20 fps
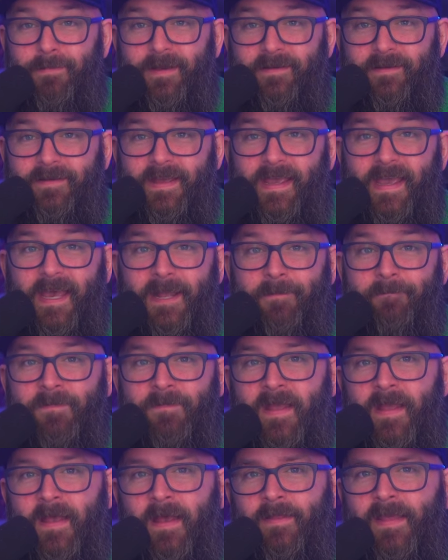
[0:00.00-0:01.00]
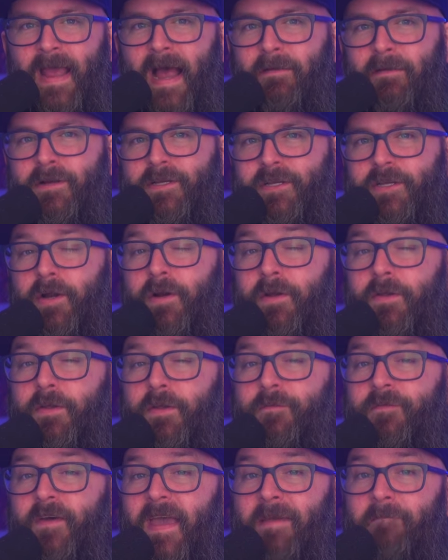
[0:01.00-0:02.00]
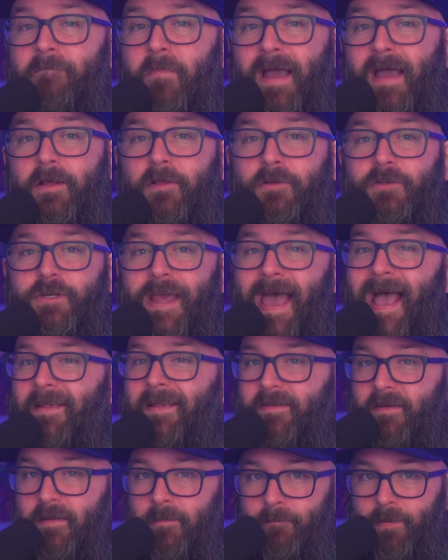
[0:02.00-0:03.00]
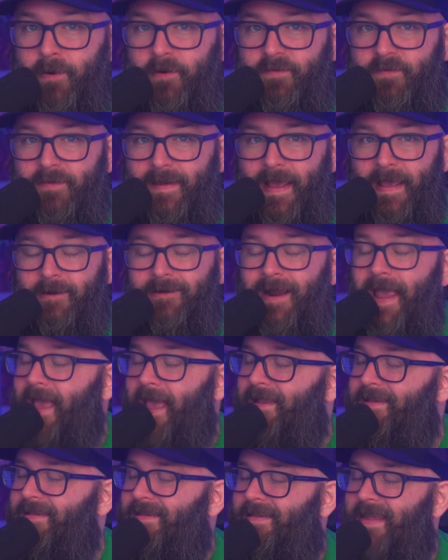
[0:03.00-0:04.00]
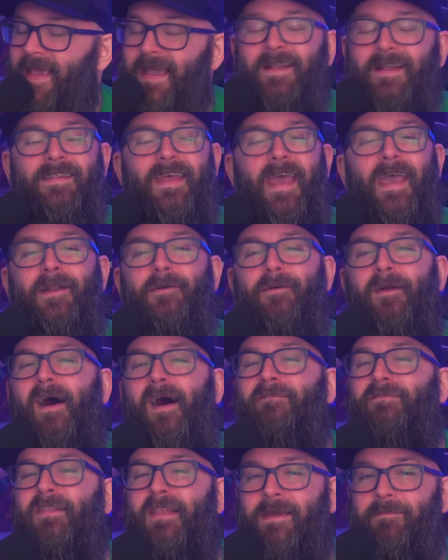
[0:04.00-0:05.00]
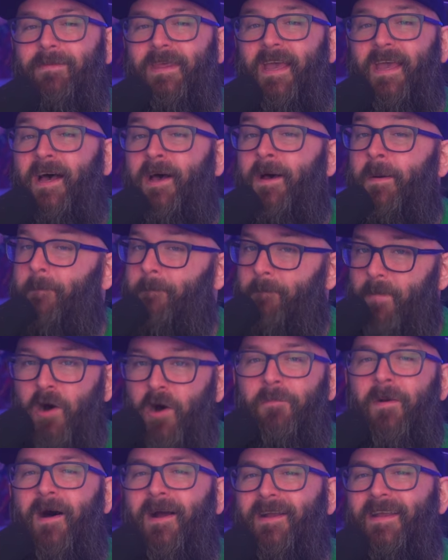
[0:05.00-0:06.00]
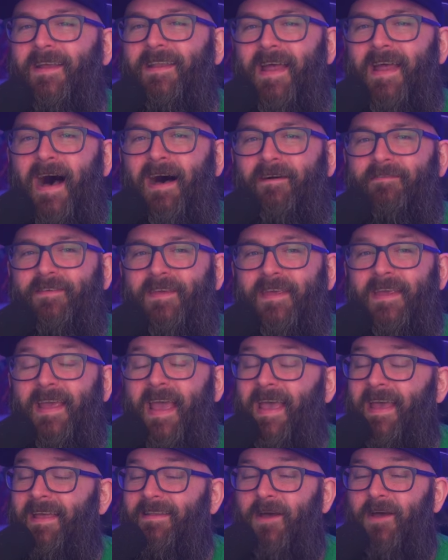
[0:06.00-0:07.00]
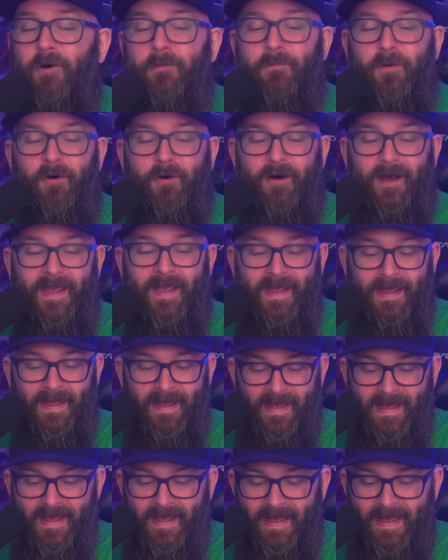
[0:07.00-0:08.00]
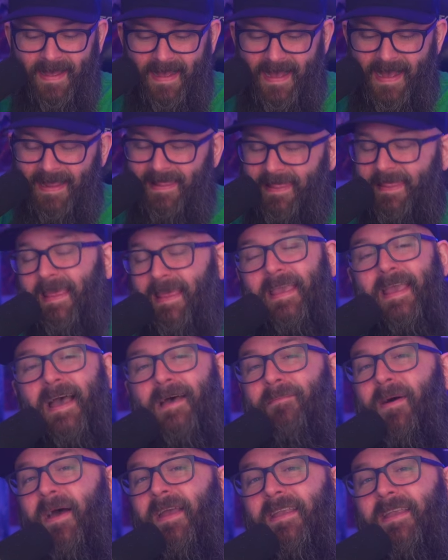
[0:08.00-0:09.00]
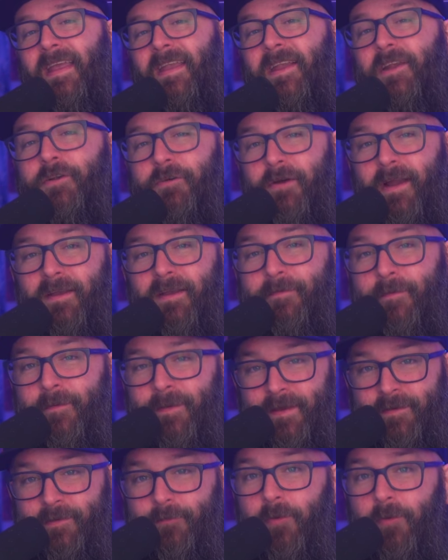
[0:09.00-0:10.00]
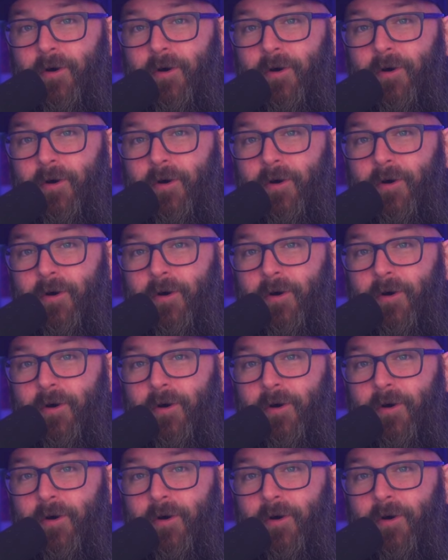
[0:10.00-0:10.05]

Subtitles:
bit of a hit. The Irish turned to famed Michael Jackson impersonator and dictator of Libya, Muammar Gaddafi. And oh boy, I think I might need a drink for this